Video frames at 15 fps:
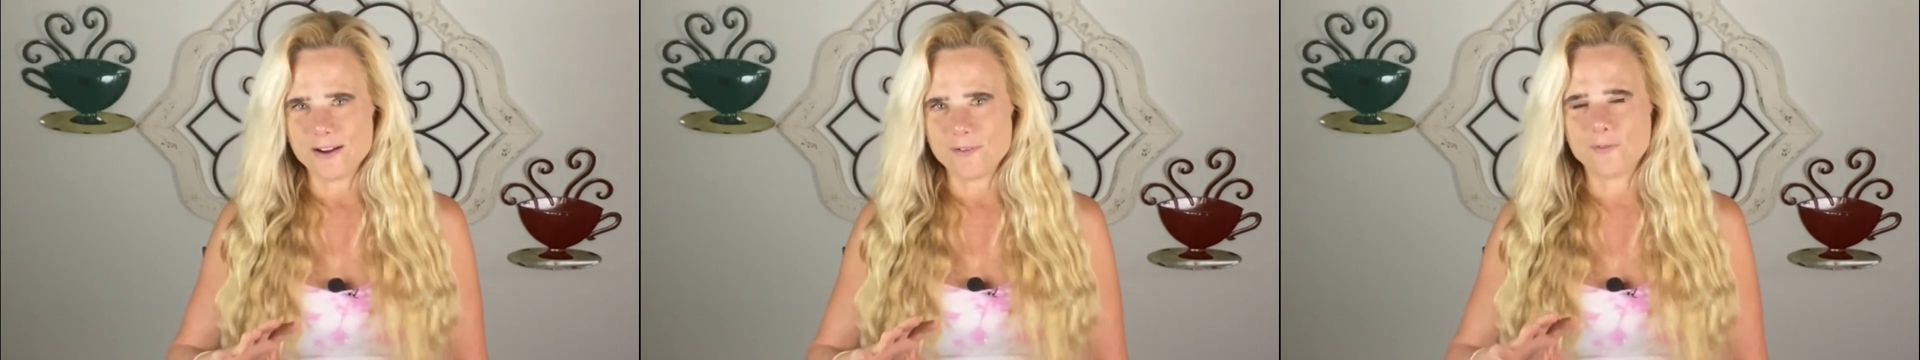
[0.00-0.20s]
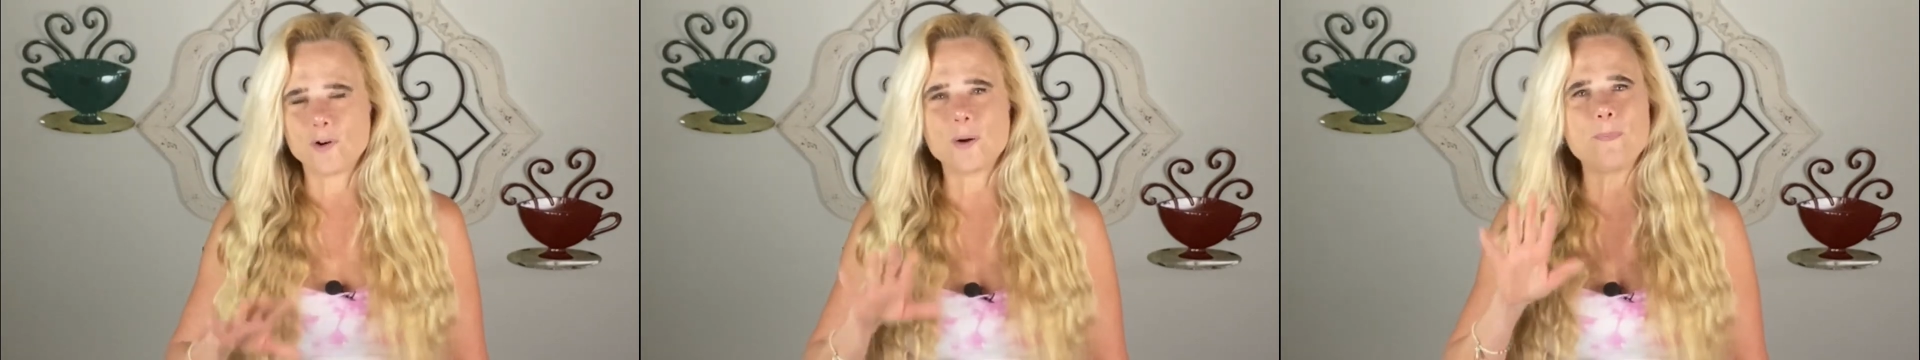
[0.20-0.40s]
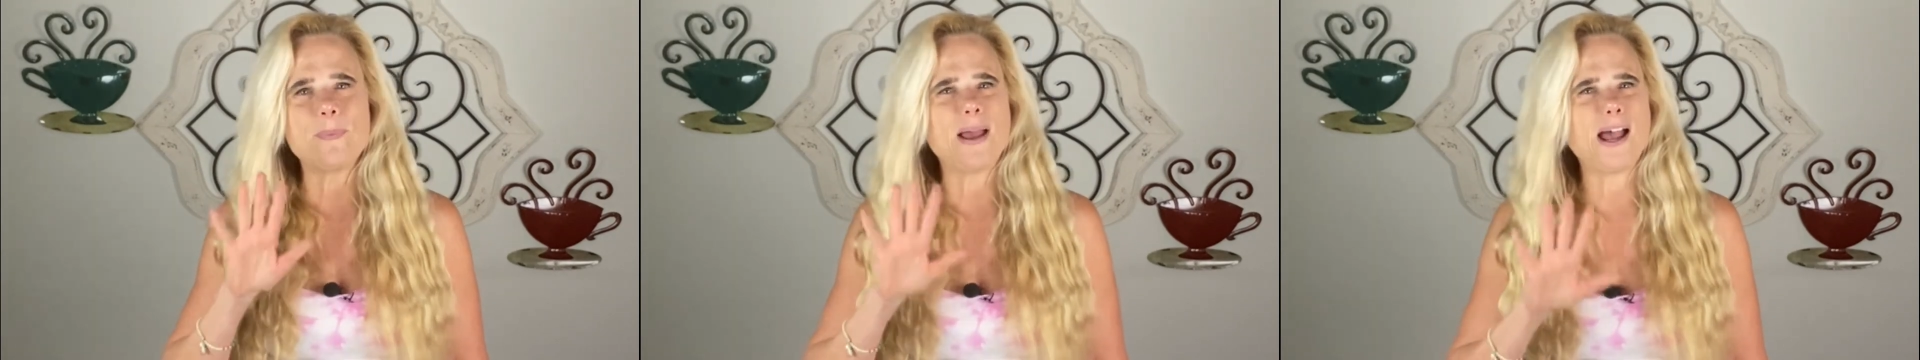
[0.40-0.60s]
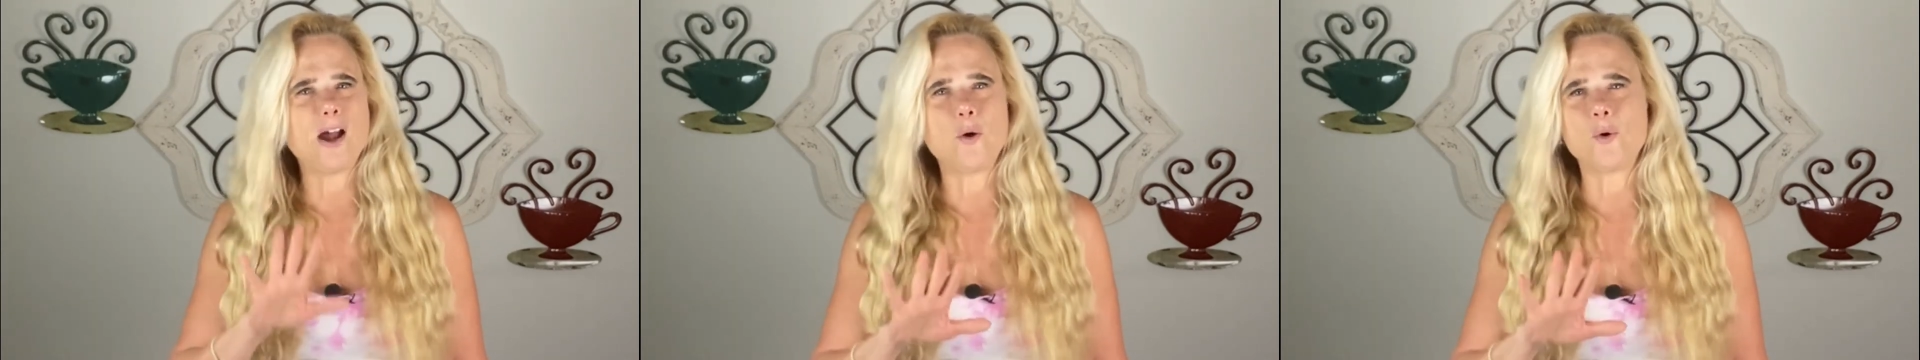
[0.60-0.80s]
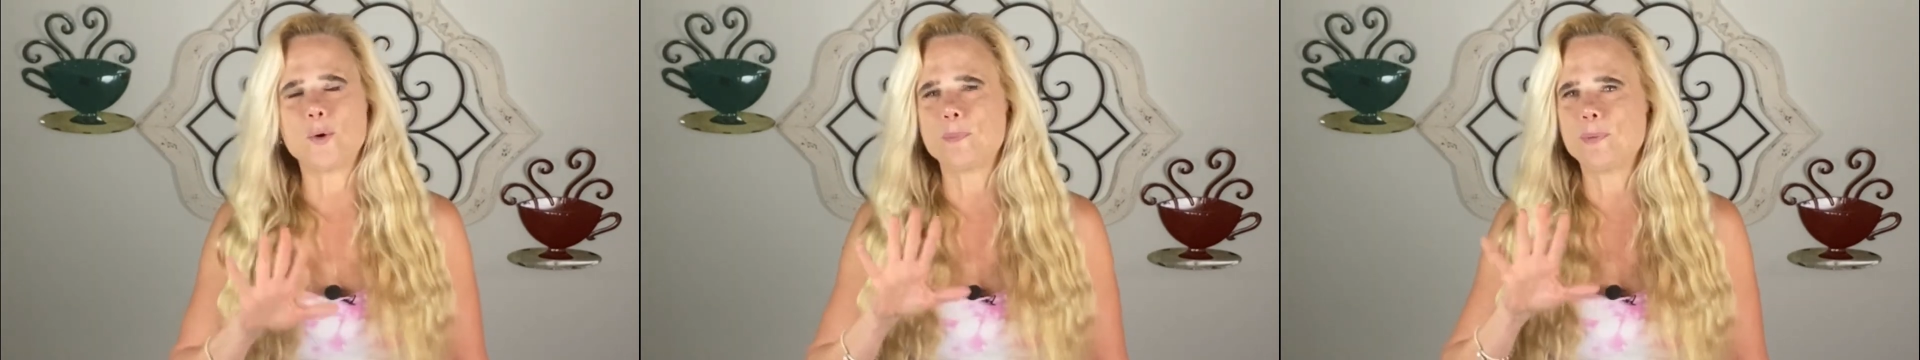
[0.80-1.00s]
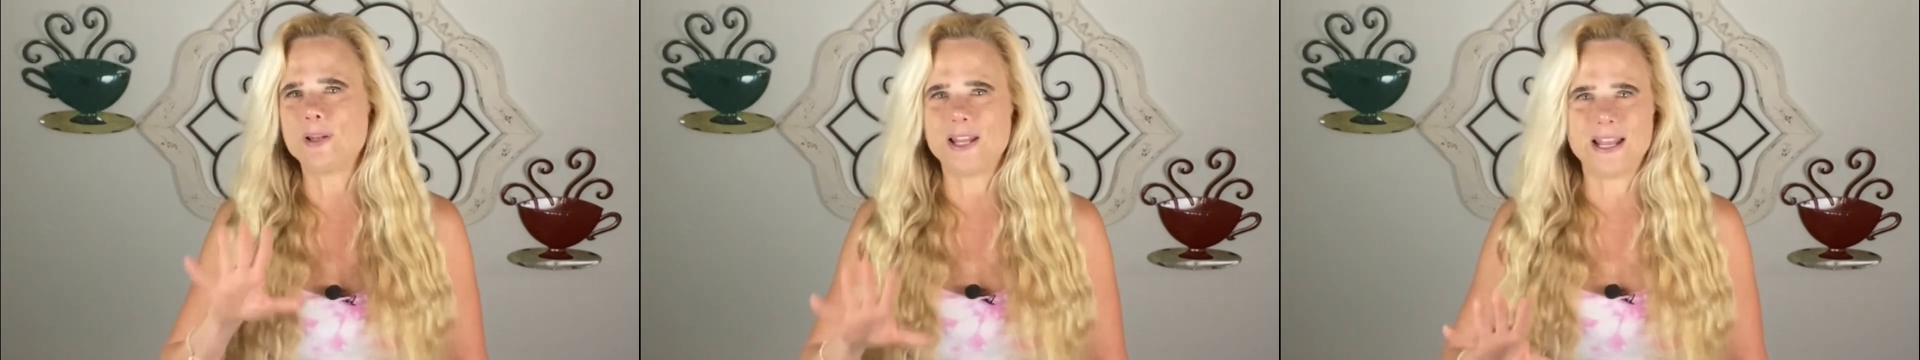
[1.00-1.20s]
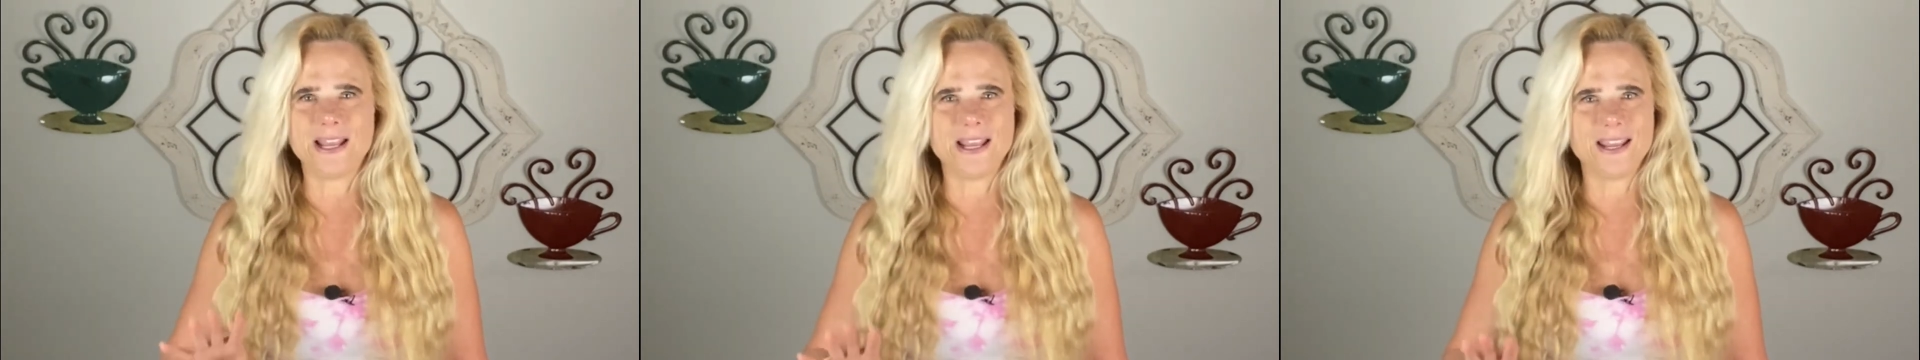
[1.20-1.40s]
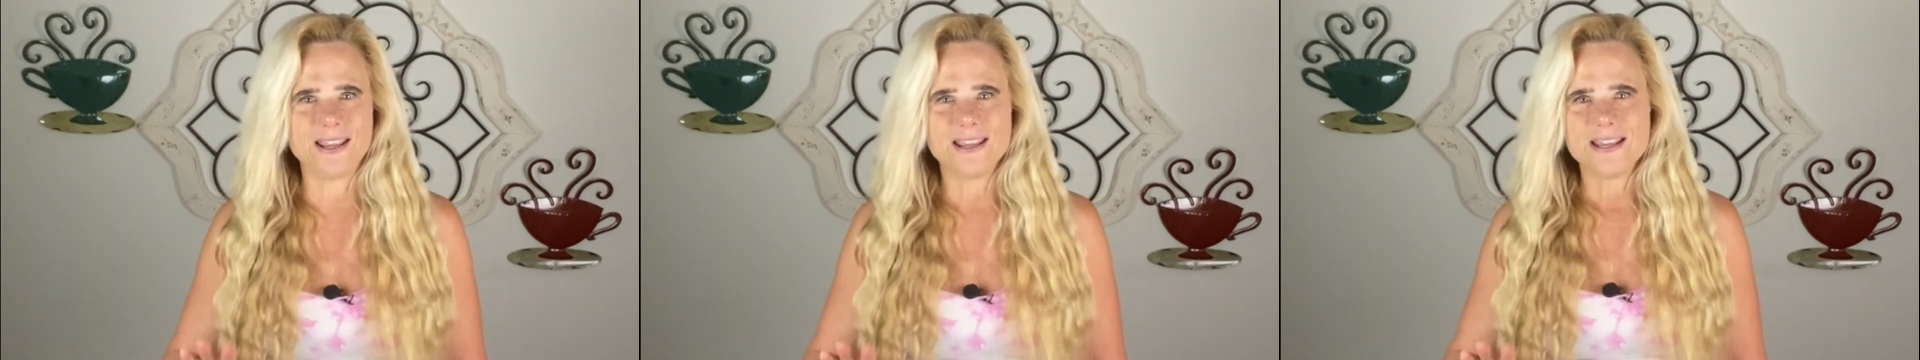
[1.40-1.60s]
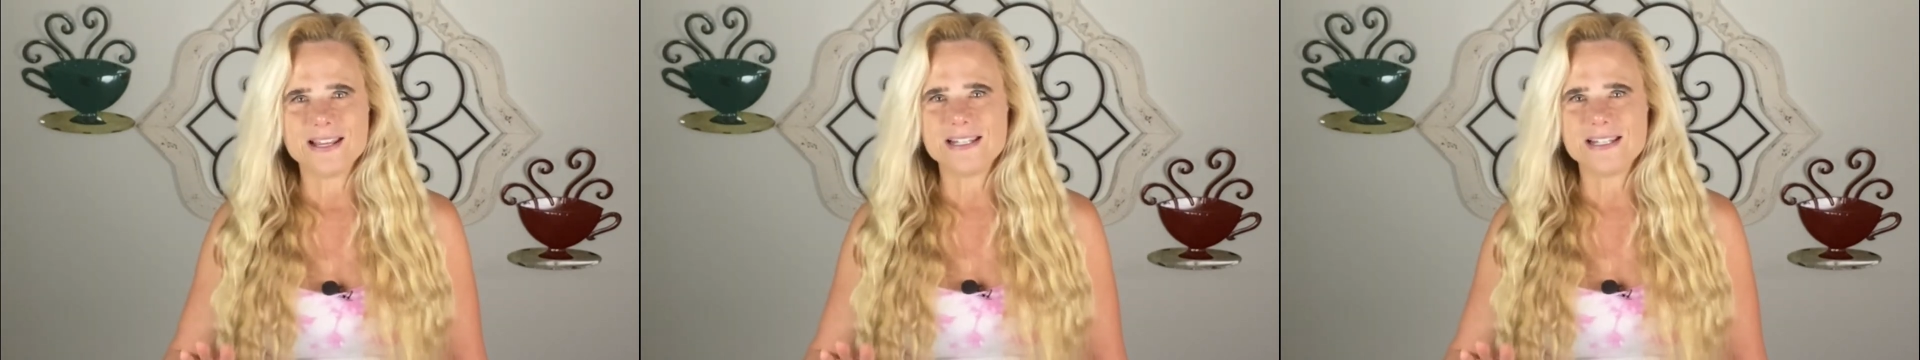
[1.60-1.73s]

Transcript: for a power play,